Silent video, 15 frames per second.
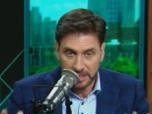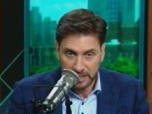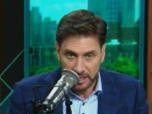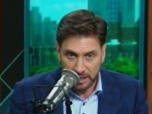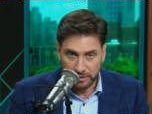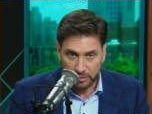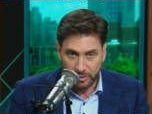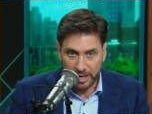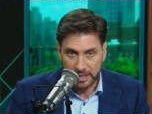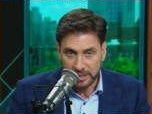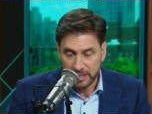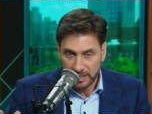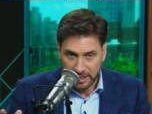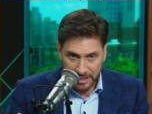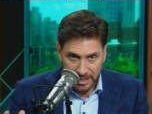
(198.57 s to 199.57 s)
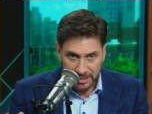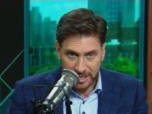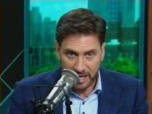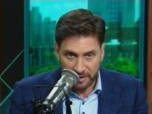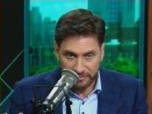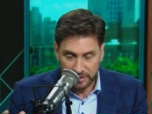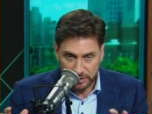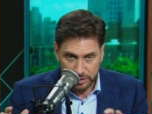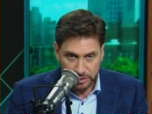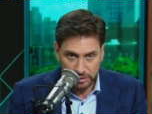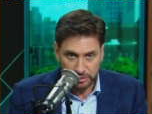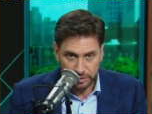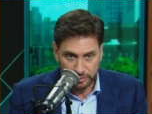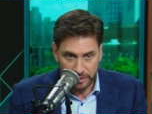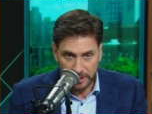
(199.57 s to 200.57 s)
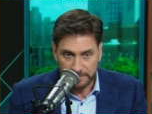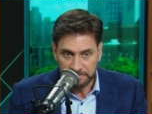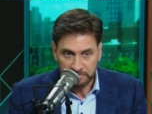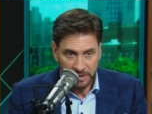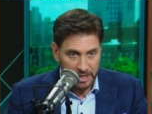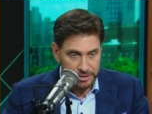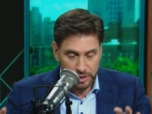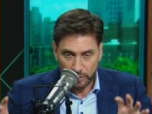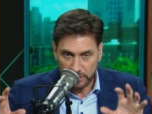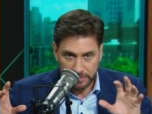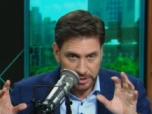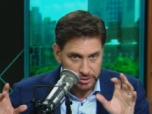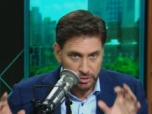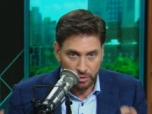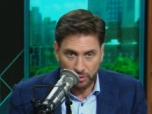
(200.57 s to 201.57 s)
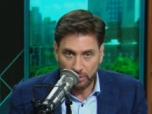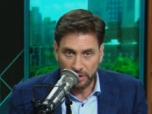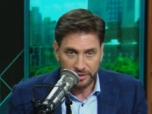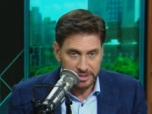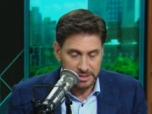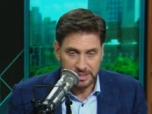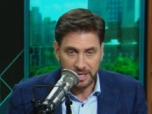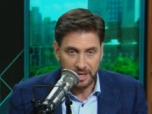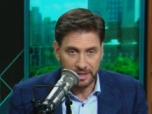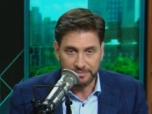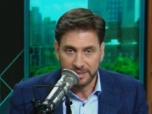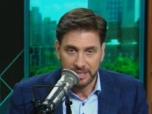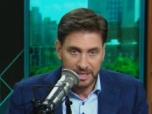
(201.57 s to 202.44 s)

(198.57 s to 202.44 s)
Either way, he had to have this surgery, and so he missed all this time.